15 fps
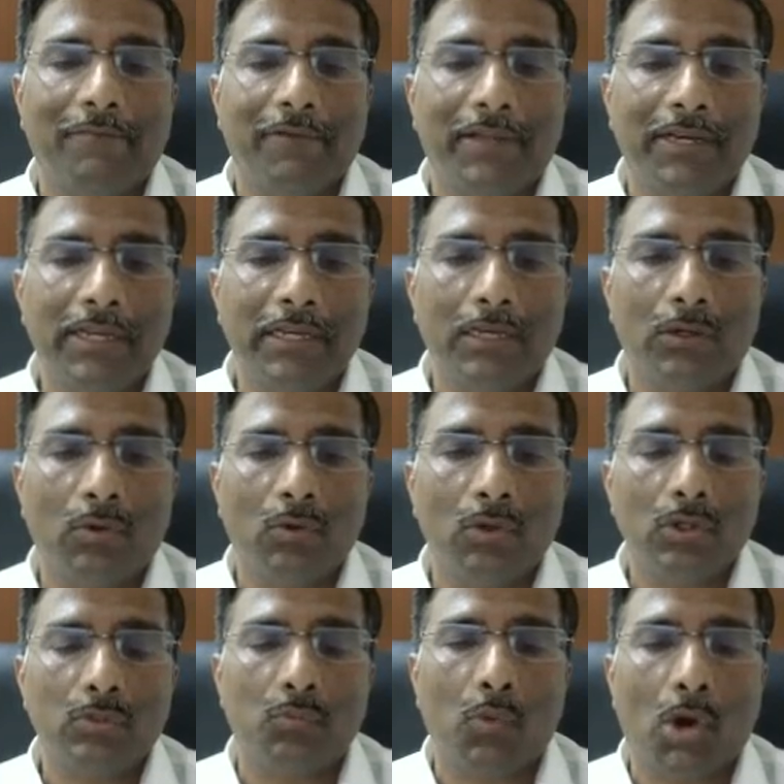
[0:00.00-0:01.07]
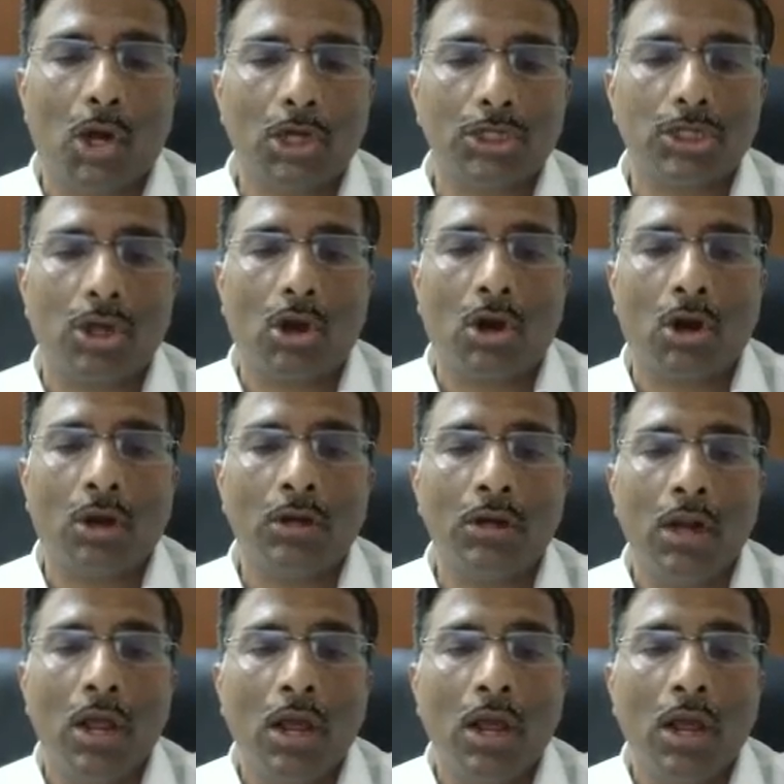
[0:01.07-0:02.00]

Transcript: very close watch on